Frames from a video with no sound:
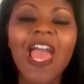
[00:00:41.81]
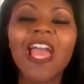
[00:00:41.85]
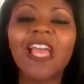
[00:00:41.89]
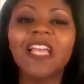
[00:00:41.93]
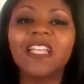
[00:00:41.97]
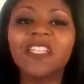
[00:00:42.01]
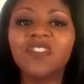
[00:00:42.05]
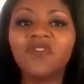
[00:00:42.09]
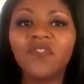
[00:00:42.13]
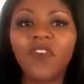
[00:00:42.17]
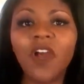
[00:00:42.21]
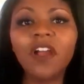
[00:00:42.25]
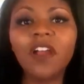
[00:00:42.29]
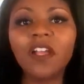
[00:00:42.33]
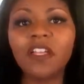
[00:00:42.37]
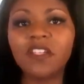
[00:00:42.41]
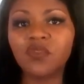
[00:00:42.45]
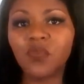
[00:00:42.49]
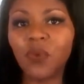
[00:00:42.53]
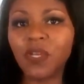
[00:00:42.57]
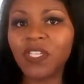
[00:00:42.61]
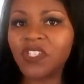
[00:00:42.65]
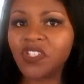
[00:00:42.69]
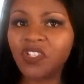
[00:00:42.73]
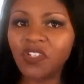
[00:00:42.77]
As far
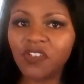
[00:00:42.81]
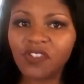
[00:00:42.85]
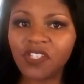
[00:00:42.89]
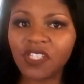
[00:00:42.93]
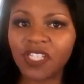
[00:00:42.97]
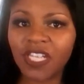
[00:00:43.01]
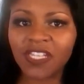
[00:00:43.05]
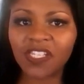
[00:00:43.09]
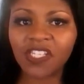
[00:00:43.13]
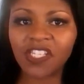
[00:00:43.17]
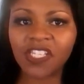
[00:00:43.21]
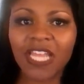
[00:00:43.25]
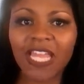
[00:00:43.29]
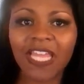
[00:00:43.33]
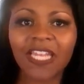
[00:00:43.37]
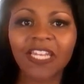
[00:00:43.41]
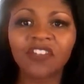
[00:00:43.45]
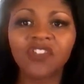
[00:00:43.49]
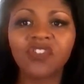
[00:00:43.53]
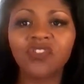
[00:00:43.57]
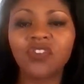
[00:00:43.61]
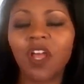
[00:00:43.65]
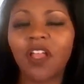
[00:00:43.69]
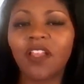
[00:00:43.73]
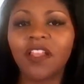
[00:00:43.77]
as Western Sun Sign
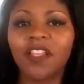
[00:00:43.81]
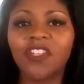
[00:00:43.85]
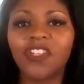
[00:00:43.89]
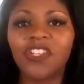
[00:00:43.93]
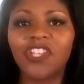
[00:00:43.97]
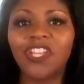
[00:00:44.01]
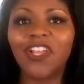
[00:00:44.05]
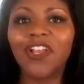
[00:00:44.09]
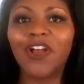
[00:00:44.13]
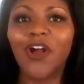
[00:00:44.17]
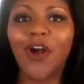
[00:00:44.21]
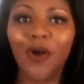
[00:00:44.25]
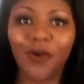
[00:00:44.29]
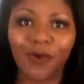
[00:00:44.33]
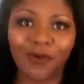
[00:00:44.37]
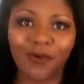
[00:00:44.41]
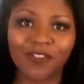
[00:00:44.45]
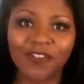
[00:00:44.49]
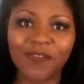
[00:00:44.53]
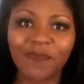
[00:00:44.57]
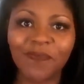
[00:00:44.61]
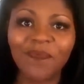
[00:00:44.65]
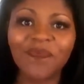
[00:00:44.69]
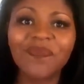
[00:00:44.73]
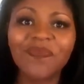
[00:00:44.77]
astrology
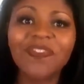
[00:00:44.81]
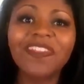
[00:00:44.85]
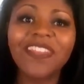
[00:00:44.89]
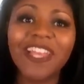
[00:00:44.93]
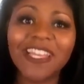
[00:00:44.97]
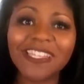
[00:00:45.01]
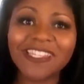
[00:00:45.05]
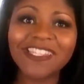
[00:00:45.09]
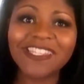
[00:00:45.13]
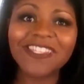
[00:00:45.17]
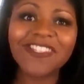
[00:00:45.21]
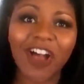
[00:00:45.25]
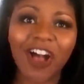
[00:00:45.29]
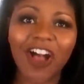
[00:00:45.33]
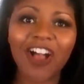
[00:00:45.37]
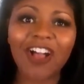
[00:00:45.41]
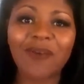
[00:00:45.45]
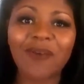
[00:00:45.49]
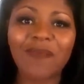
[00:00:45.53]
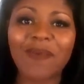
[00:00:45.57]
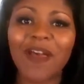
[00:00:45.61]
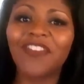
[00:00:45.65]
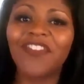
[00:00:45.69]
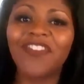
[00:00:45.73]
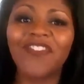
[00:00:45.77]
goes, let's talk
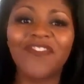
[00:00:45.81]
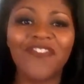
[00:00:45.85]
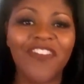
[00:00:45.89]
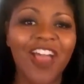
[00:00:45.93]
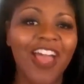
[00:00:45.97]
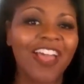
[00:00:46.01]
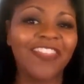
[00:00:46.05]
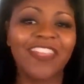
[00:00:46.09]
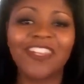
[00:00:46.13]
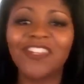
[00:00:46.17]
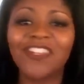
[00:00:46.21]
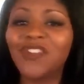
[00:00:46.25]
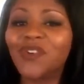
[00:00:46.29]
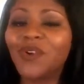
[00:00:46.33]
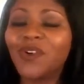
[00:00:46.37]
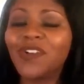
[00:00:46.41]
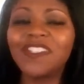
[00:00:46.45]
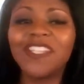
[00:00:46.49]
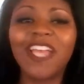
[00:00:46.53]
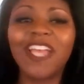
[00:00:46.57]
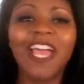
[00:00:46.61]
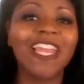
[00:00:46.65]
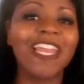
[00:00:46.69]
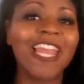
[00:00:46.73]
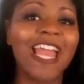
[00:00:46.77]
about the fact that your
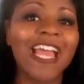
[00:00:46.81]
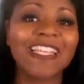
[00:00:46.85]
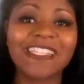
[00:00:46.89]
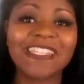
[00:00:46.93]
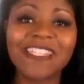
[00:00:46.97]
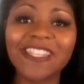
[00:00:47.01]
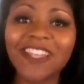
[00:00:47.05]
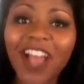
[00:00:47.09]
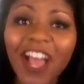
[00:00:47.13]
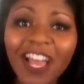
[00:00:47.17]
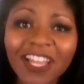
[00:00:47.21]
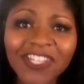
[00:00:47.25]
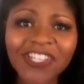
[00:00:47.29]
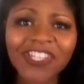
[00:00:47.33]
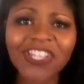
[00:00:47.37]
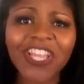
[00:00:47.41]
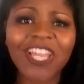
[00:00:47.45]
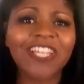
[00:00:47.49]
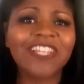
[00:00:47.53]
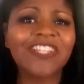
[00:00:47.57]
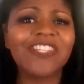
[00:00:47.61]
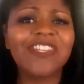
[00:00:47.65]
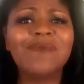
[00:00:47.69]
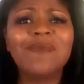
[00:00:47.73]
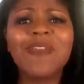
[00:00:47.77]
sign has not
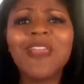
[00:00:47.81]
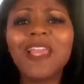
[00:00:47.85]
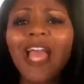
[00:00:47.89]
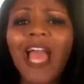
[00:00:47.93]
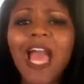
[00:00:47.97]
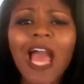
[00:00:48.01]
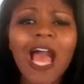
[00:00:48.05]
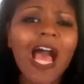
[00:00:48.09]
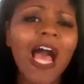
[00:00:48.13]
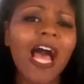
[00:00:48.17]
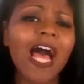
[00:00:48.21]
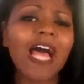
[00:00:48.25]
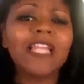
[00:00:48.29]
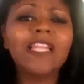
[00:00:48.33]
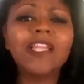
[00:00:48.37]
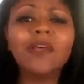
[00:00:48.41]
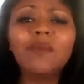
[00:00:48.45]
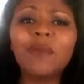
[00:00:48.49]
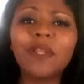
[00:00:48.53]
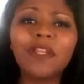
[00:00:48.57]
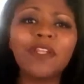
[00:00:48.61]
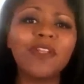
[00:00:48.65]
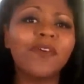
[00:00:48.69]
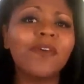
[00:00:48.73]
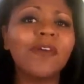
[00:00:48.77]
changed. A big
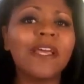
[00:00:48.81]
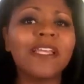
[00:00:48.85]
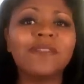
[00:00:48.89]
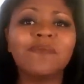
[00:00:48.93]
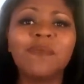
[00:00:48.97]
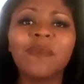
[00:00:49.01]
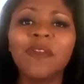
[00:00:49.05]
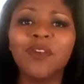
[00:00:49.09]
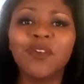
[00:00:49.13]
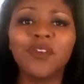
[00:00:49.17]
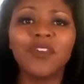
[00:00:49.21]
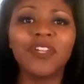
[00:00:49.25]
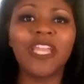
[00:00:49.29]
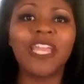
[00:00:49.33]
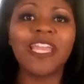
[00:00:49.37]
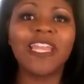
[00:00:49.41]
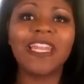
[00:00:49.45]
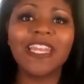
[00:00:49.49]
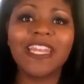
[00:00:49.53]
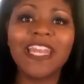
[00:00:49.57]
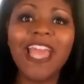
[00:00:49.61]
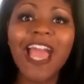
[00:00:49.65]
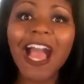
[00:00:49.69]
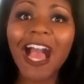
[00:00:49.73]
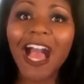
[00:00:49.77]
hullabaloo has been
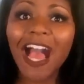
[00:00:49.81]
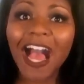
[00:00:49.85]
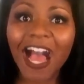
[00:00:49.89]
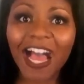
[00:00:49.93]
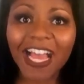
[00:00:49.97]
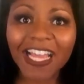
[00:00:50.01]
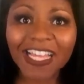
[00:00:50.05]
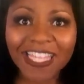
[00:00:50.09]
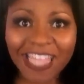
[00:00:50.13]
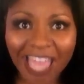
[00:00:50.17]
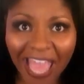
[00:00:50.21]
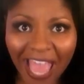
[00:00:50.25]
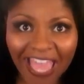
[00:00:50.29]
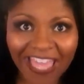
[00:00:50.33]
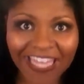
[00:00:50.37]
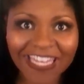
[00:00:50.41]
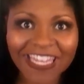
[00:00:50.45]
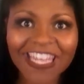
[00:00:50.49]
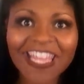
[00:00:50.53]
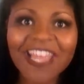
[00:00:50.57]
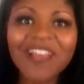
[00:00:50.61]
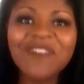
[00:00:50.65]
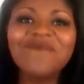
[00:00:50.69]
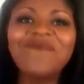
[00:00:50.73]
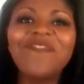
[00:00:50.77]
created
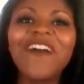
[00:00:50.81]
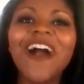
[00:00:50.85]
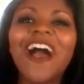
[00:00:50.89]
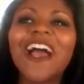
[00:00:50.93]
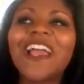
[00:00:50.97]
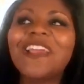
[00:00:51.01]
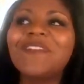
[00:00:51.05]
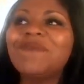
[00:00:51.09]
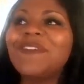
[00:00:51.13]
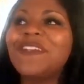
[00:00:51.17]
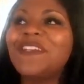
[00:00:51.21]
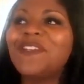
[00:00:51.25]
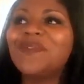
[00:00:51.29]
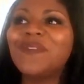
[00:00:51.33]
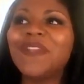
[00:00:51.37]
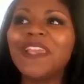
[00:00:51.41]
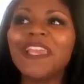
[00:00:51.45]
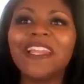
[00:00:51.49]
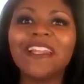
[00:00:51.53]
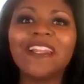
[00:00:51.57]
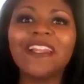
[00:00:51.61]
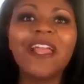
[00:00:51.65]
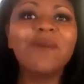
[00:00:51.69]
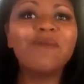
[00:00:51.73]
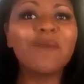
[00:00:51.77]
again by
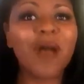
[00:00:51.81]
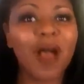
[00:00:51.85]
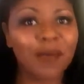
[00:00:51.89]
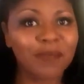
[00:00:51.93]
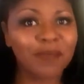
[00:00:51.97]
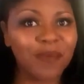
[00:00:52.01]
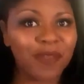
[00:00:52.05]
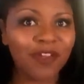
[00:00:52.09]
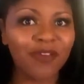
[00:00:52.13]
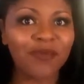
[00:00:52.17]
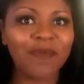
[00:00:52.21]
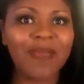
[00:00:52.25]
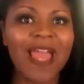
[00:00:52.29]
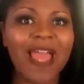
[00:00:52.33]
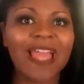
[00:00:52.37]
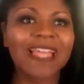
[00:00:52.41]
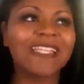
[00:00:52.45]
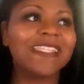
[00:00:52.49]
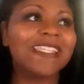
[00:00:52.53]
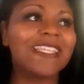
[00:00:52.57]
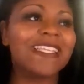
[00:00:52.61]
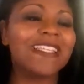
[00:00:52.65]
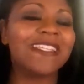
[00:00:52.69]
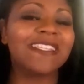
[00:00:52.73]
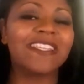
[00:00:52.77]
between popular
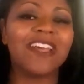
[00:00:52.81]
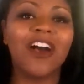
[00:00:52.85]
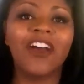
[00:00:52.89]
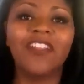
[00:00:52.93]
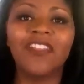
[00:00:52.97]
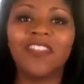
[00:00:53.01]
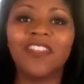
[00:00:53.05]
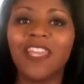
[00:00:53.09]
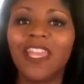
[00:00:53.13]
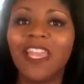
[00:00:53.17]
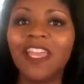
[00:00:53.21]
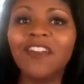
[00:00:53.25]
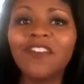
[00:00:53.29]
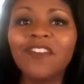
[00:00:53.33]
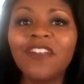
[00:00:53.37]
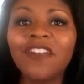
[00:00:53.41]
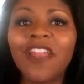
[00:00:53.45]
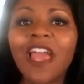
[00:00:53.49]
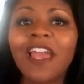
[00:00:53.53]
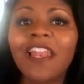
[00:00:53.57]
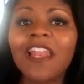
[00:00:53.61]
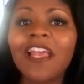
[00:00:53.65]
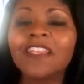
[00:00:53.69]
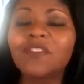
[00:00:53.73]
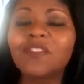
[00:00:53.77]
magazines on the
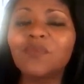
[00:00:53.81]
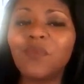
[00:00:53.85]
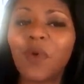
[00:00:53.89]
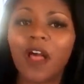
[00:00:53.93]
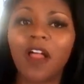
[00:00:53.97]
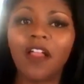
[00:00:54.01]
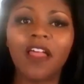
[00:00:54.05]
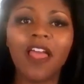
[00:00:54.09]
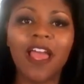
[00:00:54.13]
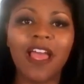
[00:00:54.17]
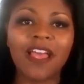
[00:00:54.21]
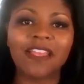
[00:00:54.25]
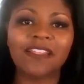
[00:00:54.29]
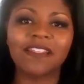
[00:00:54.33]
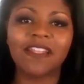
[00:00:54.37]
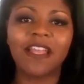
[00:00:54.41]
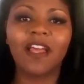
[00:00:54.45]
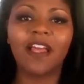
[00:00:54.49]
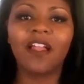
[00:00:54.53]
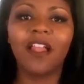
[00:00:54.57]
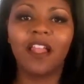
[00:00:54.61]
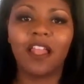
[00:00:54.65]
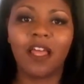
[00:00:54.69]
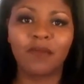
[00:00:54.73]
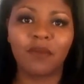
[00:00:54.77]
internet as well as
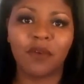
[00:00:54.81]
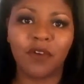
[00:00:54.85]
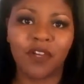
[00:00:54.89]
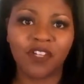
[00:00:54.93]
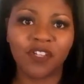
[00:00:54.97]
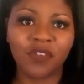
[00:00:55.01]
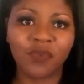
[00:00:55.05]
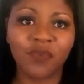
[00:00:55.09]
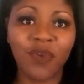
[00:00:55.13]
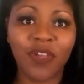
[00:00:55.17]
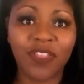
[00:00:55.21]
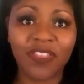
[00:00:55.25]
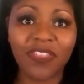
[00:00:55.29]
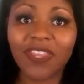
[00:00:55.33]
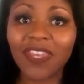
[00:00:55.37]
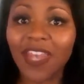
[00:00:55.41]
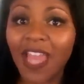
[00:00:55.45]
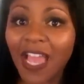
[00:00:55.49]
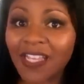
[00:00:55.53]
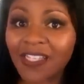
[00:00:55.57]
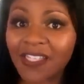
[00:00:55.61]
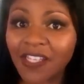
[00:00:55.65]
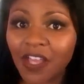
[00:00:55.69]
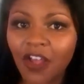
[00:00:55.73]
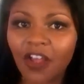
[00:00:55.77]
a collaboration with
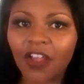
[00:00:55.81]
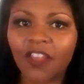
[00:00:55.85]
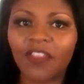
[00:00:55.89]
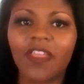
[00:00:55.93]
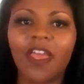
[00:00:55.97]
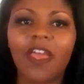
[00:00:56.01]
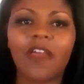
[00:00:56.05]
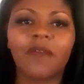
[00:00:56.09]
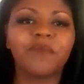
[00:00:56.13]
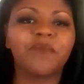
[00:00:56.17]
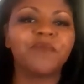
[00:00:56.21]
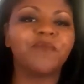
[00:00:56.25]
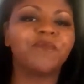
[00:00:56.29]
NASA on that.